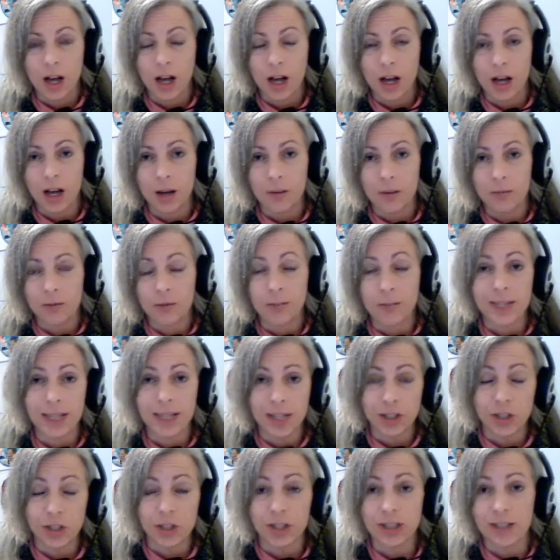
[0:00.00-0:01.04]
from
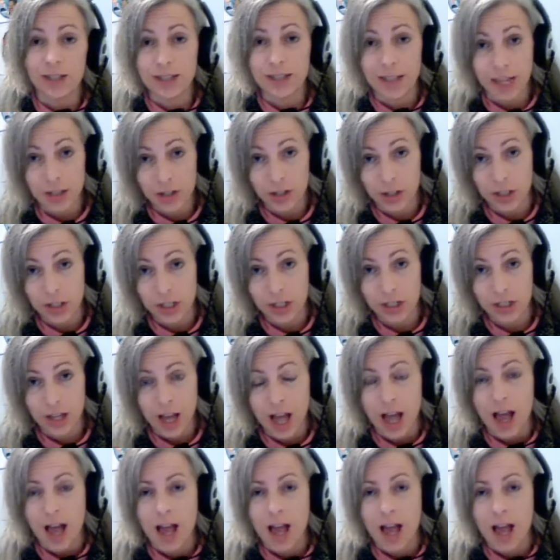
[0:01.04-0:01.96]
session to session,